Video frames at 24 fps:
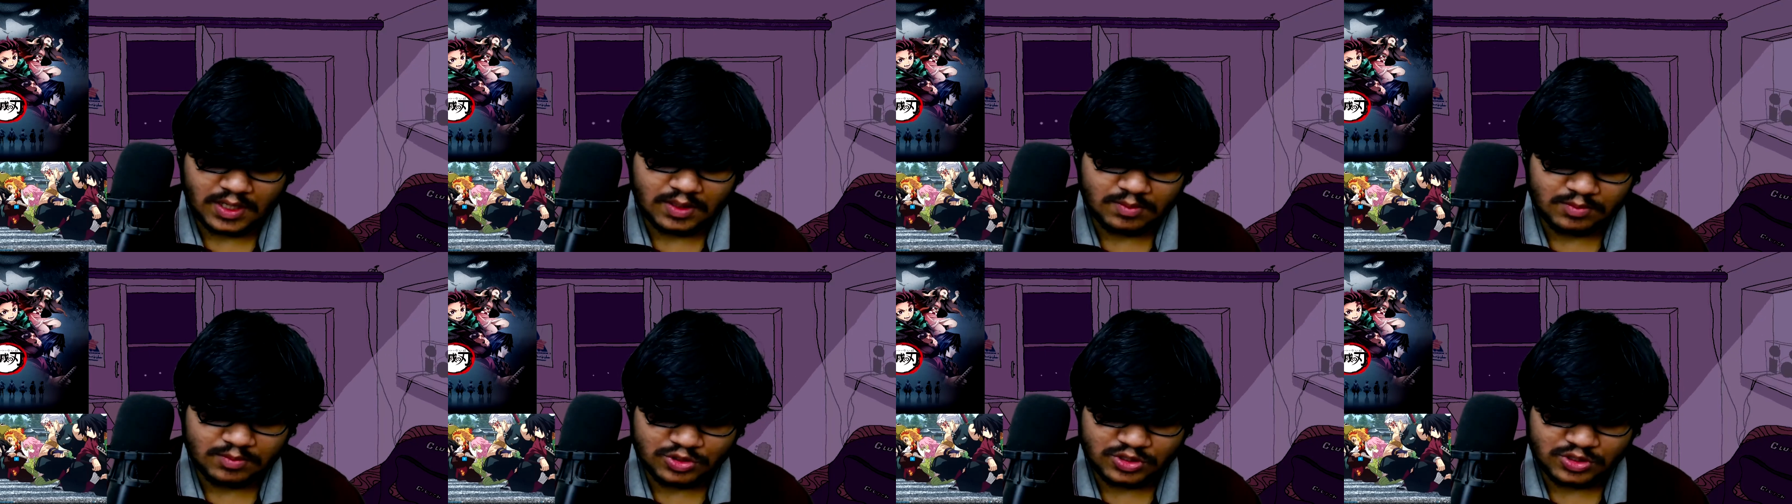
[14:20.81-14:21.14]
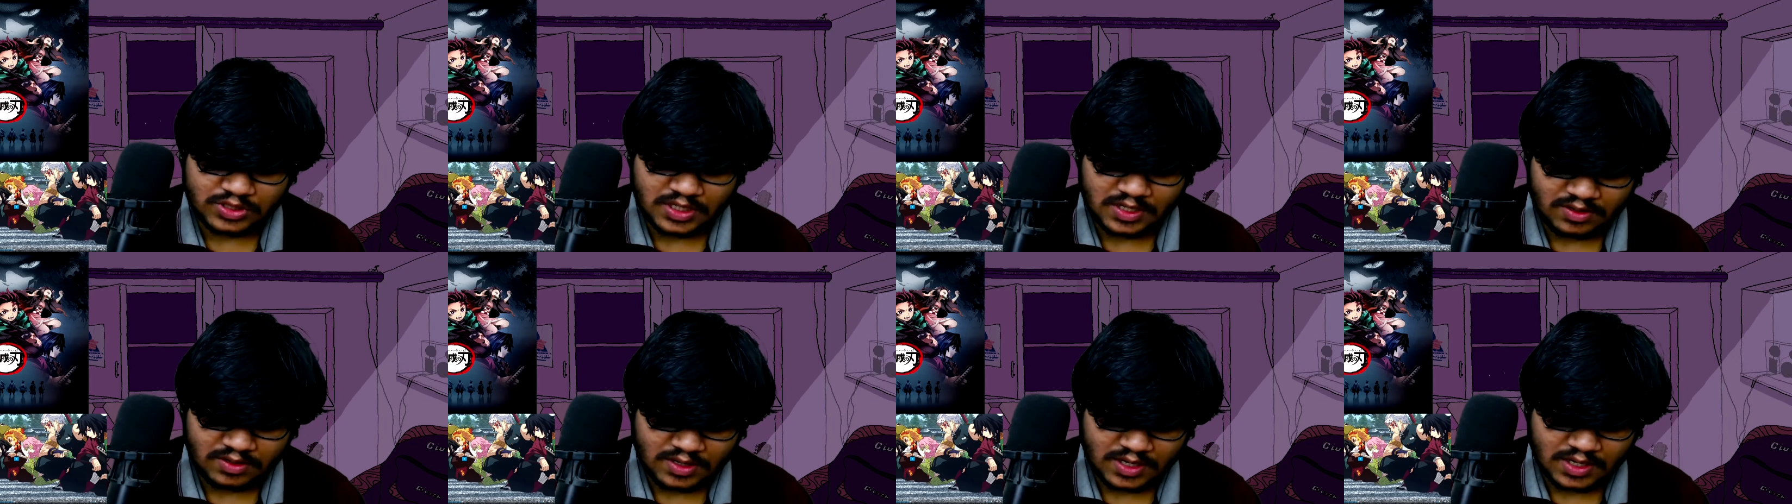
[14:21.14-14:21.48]

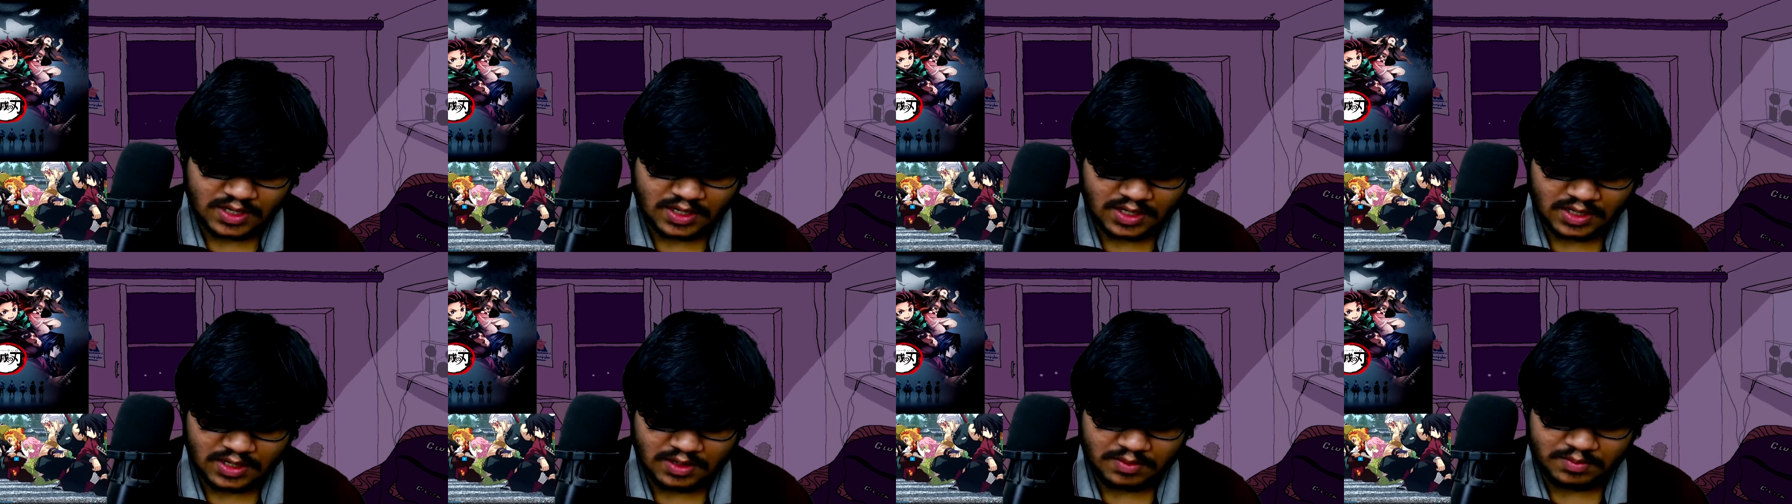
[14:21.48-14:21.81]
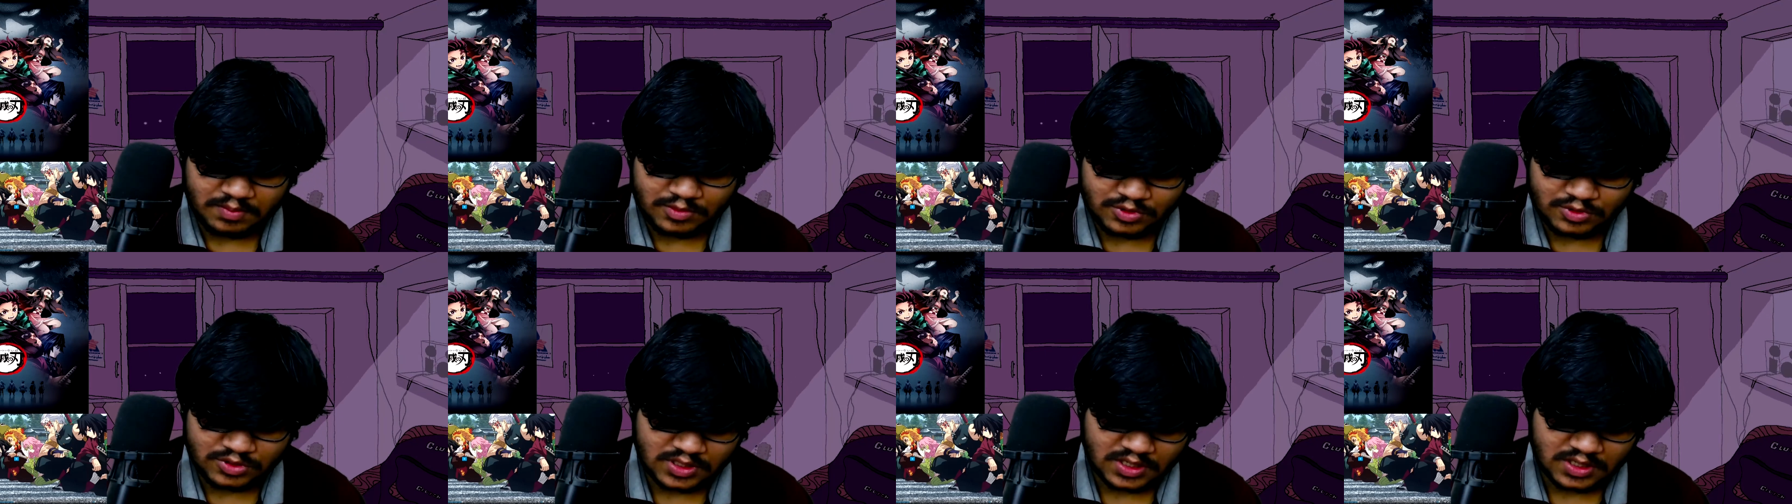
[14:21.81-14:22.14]
Mujan
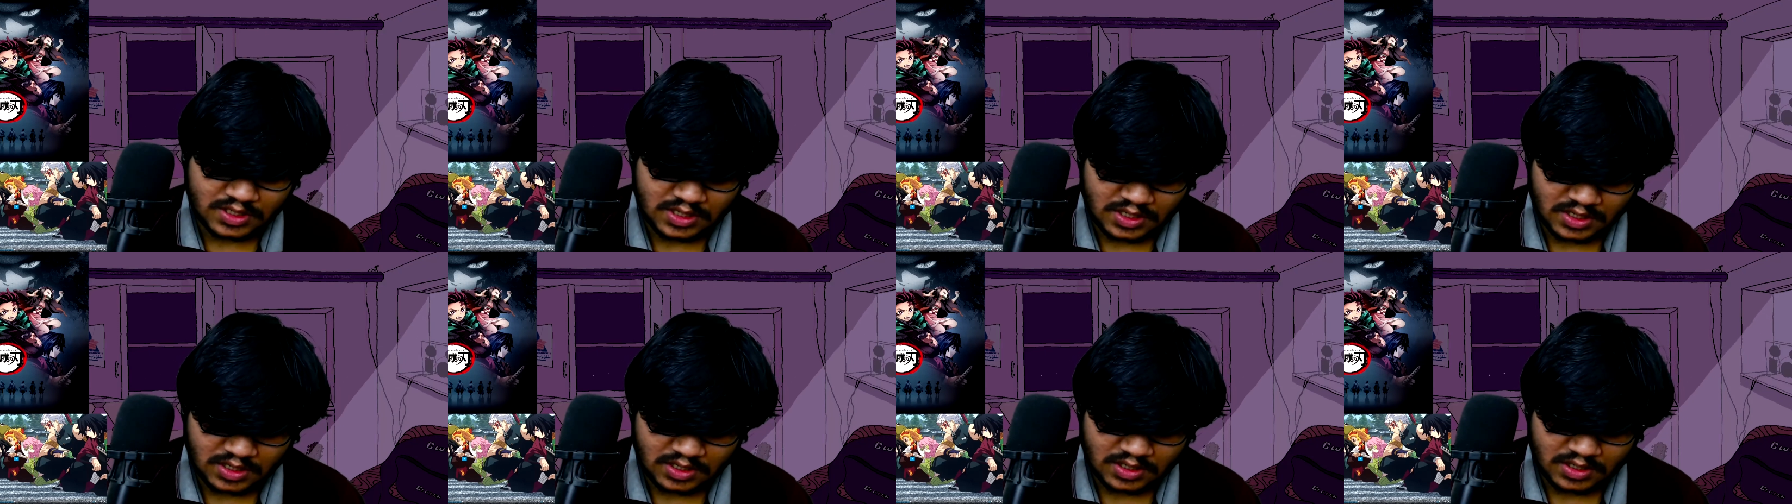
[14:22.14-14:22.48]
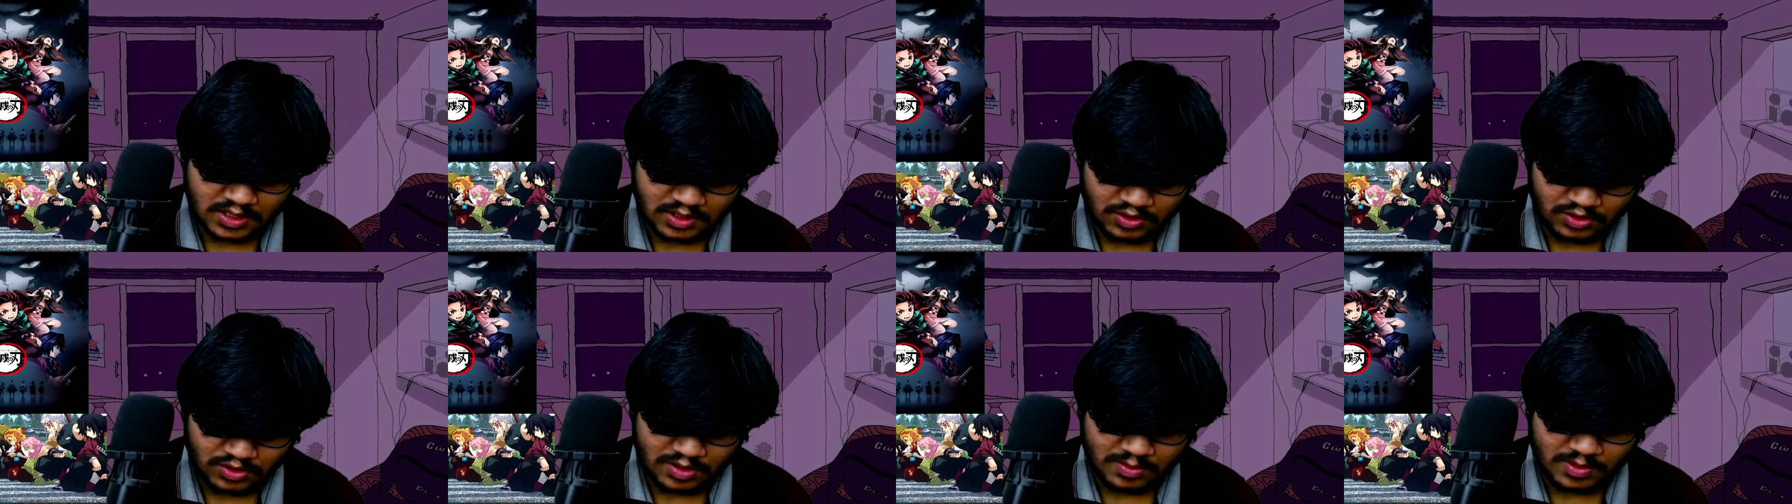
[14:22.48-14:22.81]
turned her
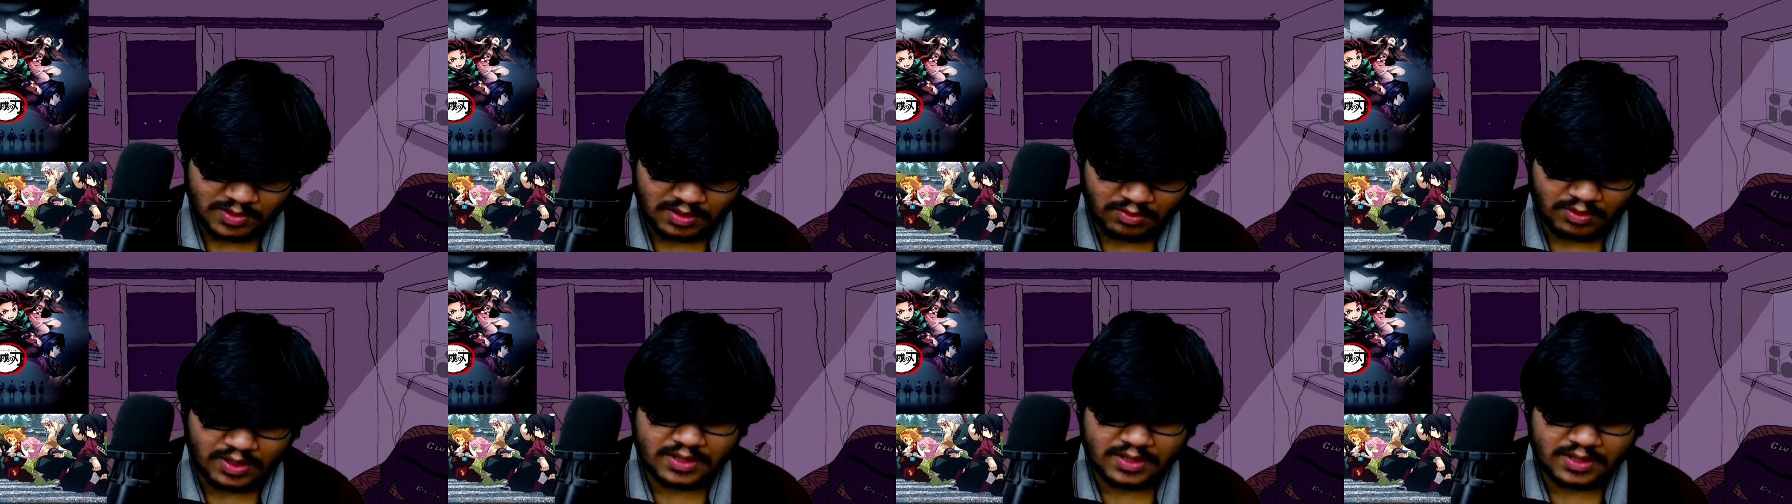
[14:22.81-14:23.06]
into demon.